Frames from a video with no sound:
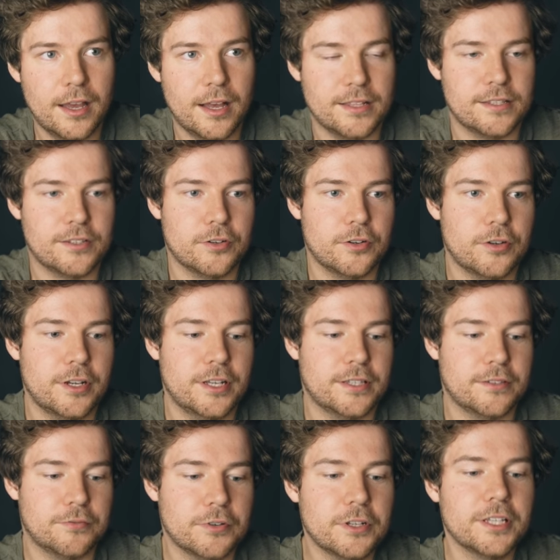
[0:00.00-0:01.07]
And so
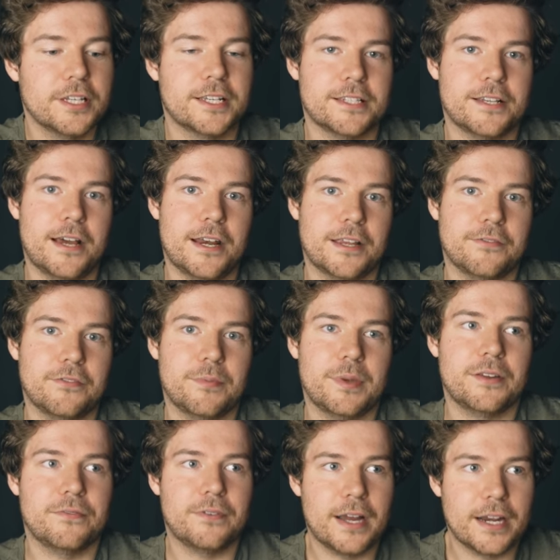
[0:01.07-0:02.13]
it's really exciting for
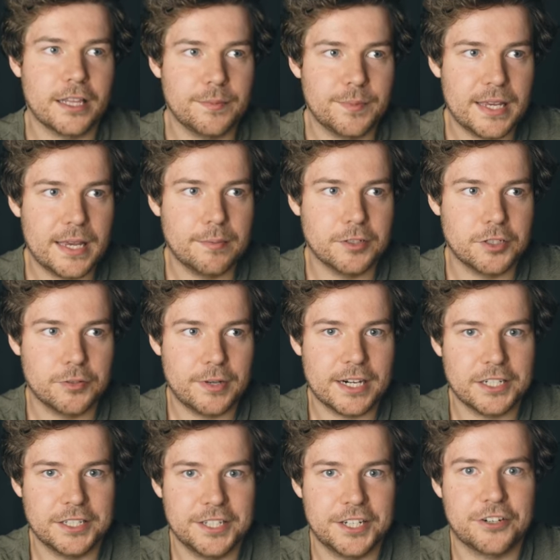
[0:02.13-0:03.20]
me to finally be able to
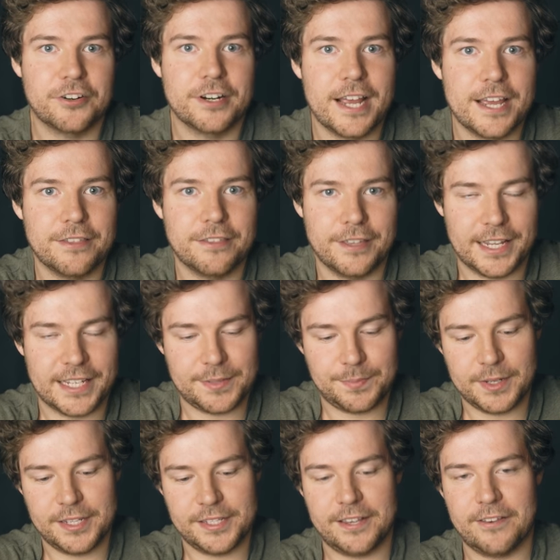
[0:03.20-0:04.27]
actually create things
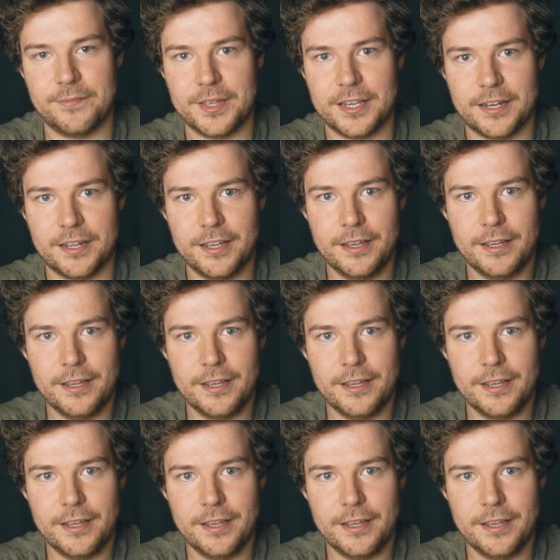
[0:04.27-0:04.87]
because I've been